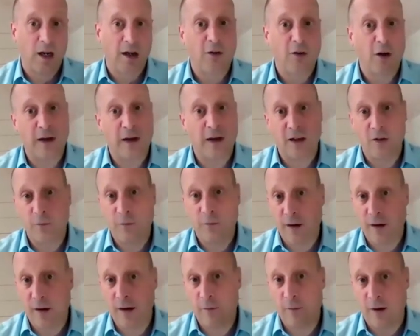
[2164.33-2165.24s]
So I think it's
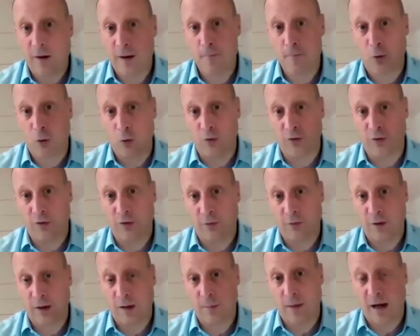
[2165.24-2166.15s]
very, very important to
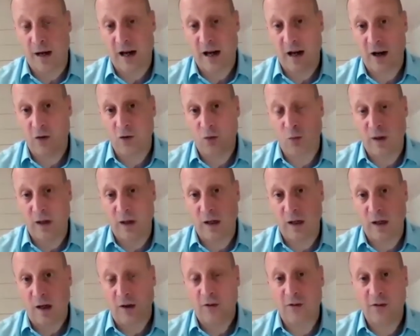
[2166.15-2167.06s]
think about how do
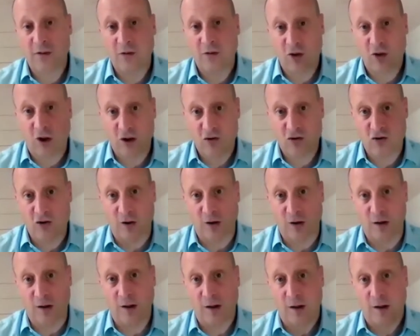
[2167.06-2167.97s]
we
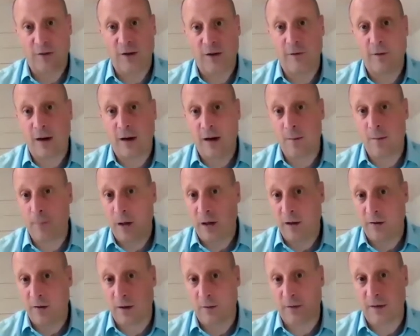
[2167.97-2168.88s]
structure the
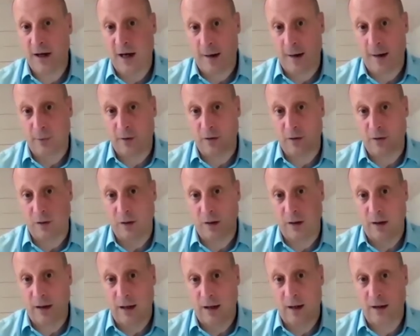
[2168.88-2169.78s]
availability of
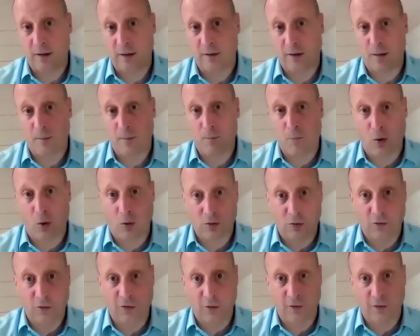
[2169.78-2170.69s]
capital and
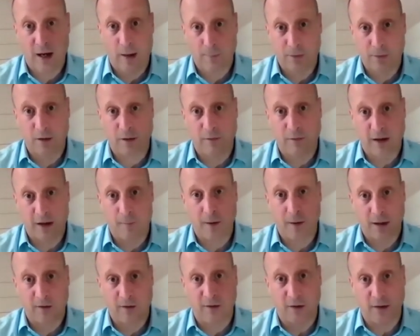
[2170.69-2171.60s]
models of capital
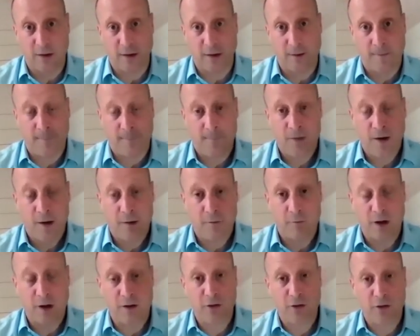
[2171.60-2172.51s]
availability,
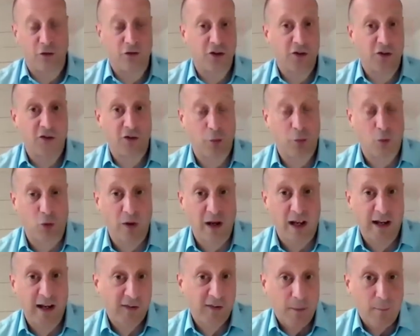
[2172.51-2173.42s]
but not just
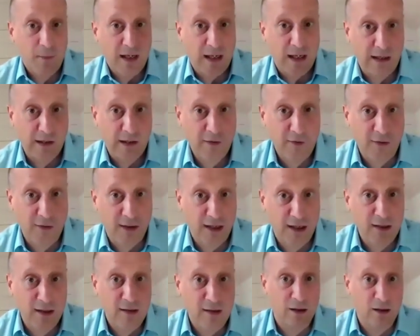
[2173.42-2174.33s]
support SMEs in
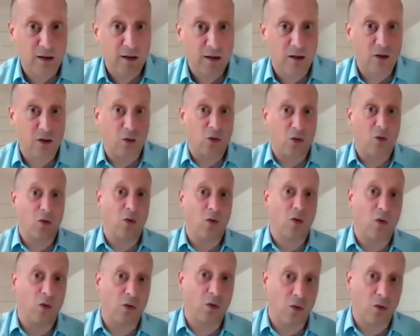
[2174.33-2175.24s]
India
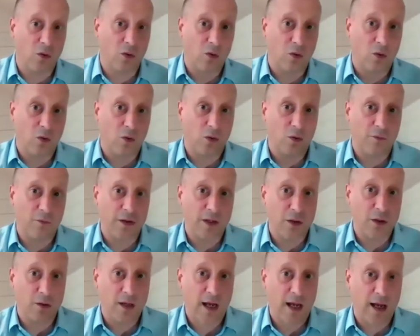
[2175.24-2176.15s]
or
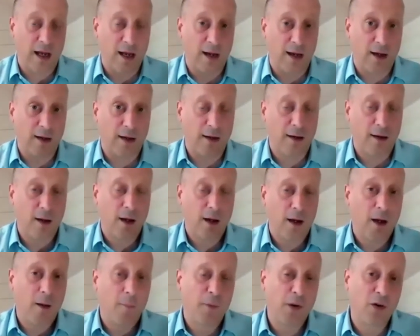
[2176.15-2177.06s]
the UK,
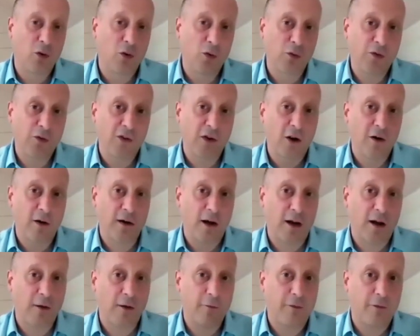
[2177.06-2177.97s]
but also
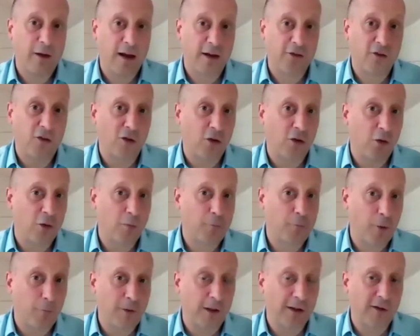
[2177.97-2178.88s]
kind of there to
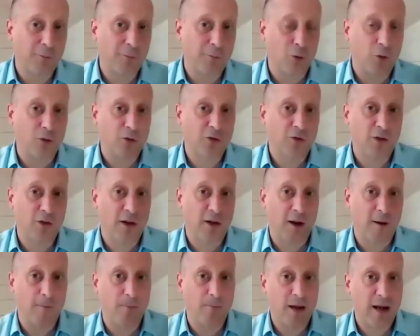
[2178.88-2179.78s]
properly support
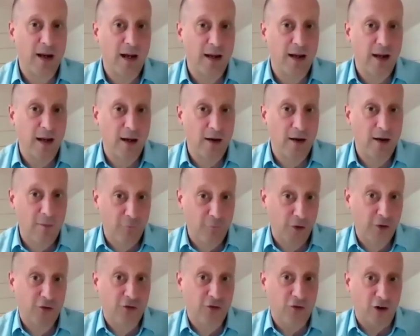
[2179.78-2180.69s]

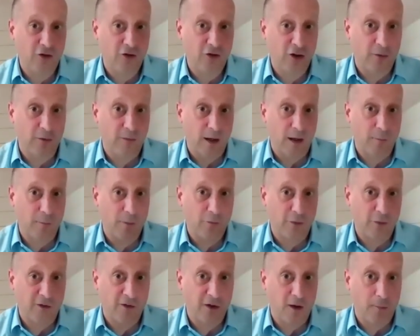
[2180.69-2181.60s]
infrastructure development,
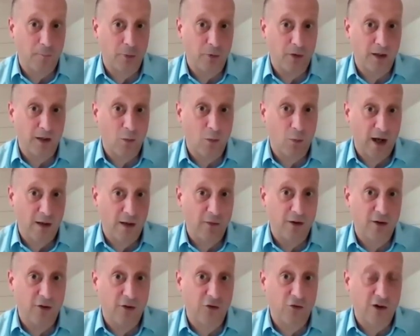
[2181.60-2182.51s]
for example, in a way
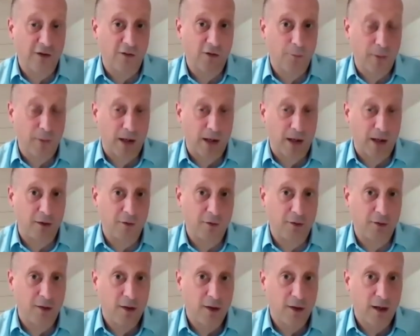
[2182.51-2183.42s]
that is
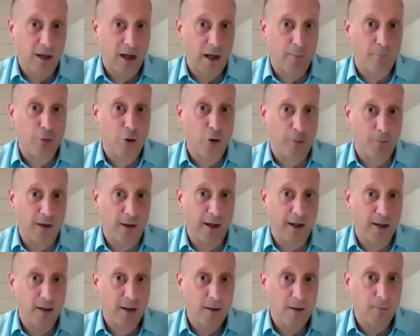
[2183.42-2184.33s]
transparent and
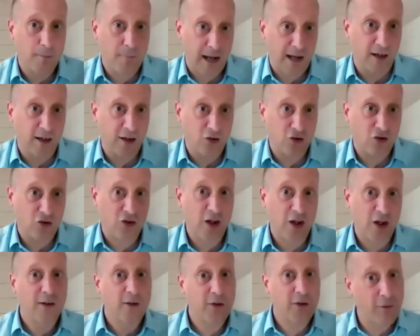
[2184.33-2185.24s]
properly managed.
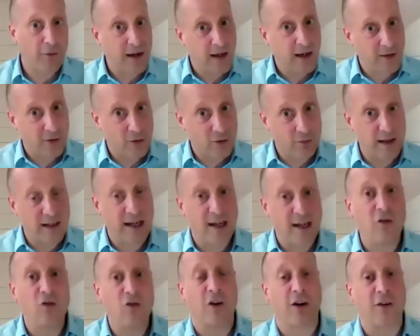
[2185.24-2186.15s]
So I think there's a really
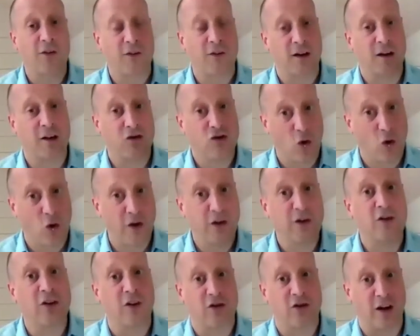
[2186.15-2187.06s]
interesting
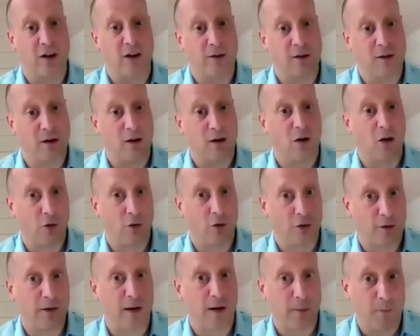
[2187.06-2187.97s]
joint agenda
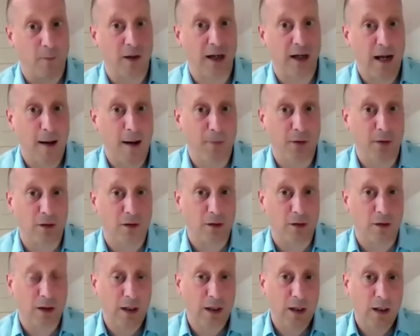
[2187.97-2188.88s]
on development
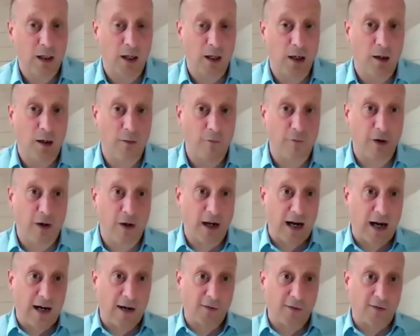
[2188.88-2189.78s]
capital that
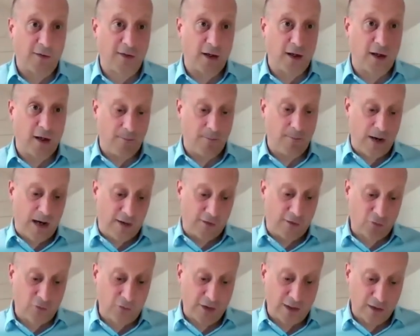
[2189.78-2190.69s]

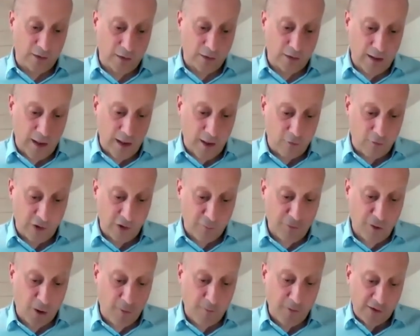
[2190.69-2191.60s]
has
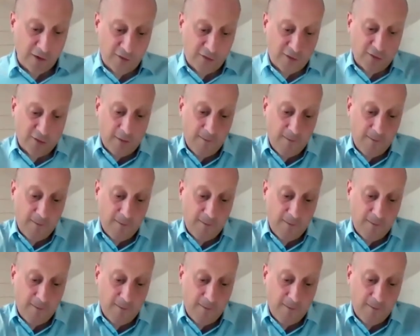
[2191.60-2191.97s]
real promise.